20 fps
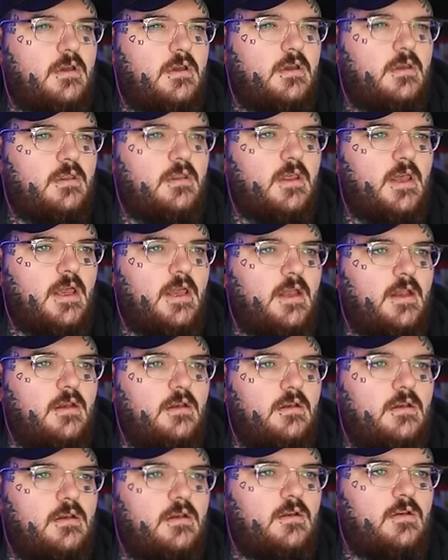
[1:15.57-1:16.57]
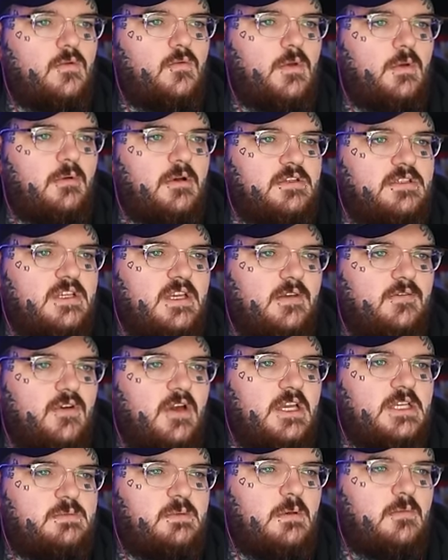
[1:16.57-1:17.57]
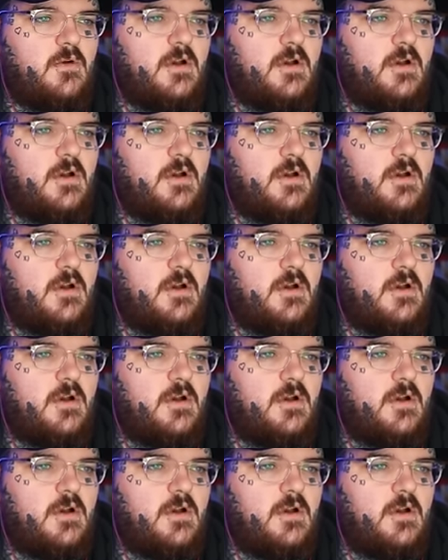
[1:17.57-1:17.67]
And then we want to give it Ice Beam,